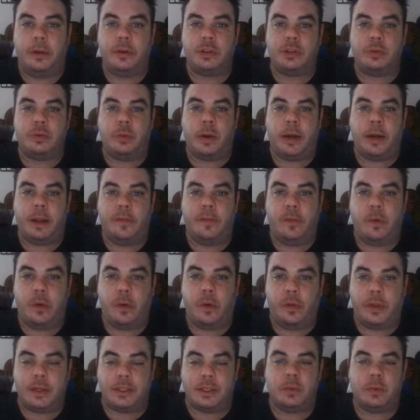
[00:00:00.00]
who's ready
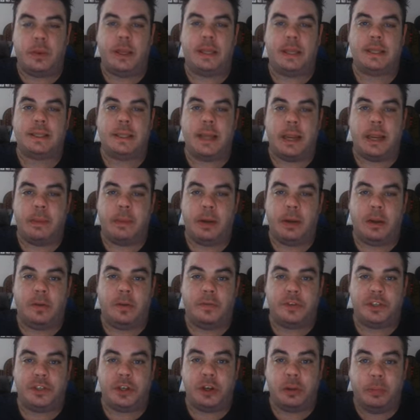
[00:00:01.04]
for this week's segment
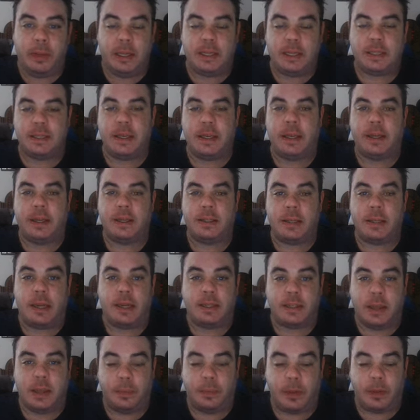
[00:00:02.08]
of Jagmeet Singh
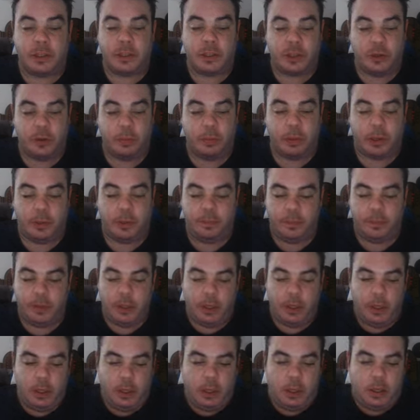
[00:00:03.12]
says something stupid?
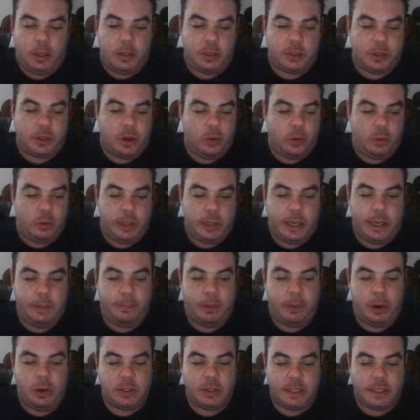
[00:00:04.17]
So he
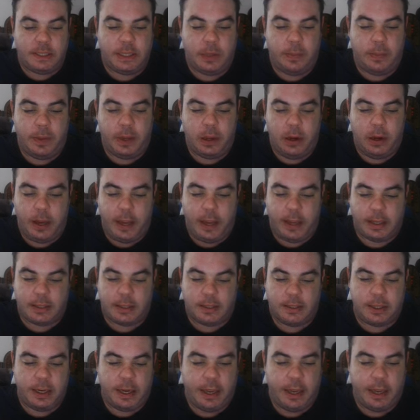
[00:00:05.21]
posted something on
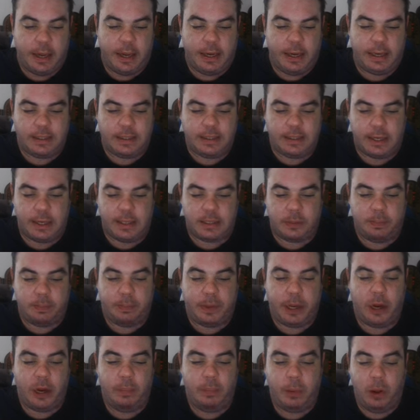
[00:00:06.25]
X today, and it says
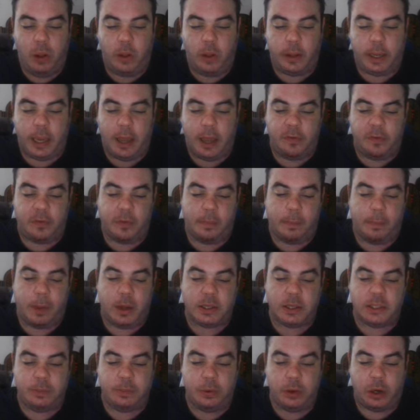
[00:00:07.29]
Pierre Poilievre
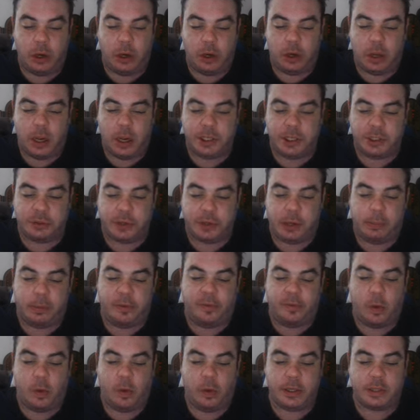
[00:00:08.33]
must put our country
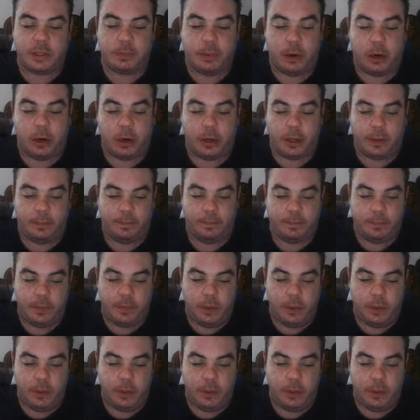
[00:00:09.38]
before his party.